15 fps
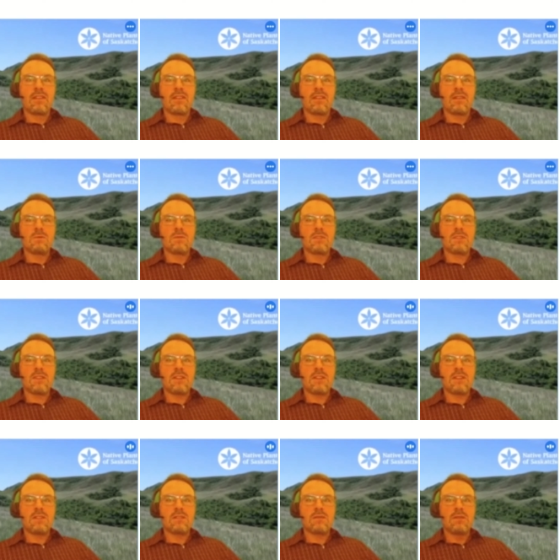I'm just going
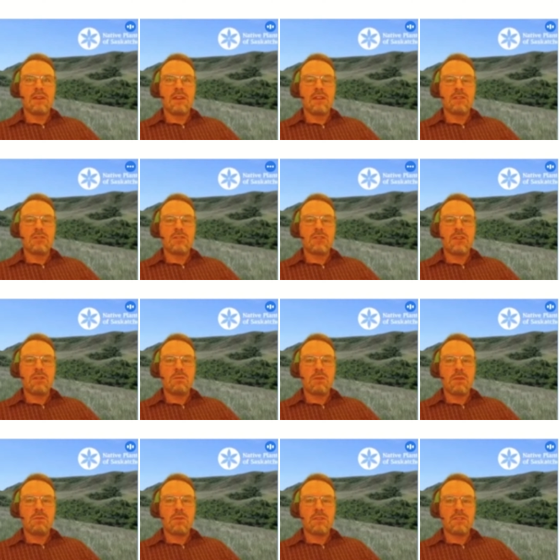to share
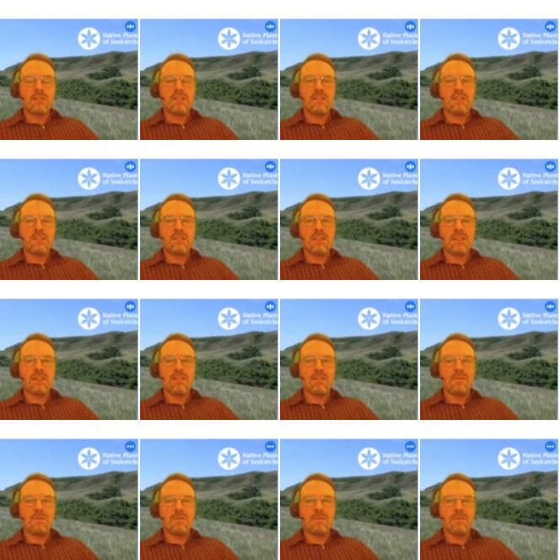my presentation now.